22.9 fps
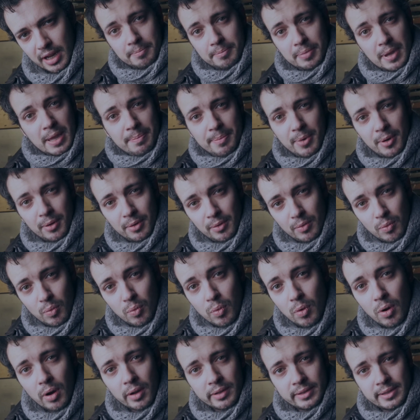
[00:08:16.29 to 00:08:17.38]
People
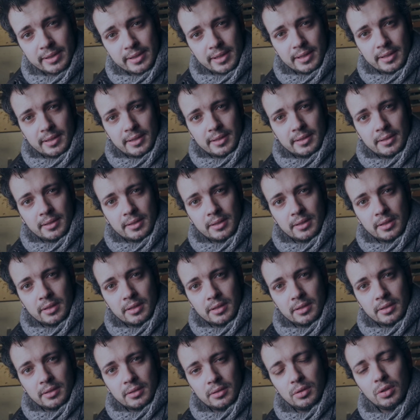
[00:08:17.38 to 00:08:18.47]
want
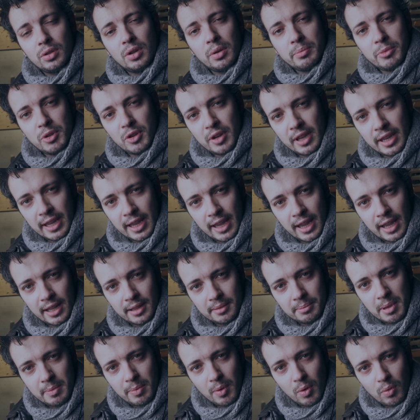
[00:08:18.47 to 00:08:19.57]
to communicate,
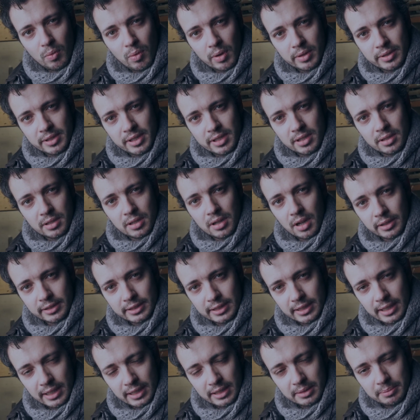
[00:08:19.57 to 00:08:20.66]
people want
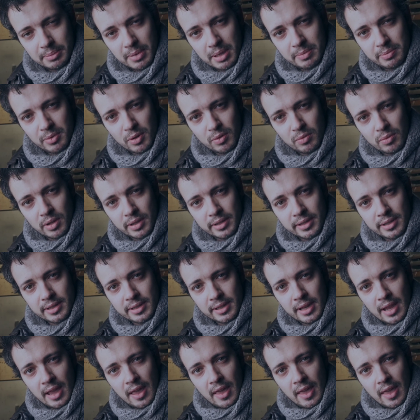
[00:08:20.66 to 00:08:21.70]
content, people want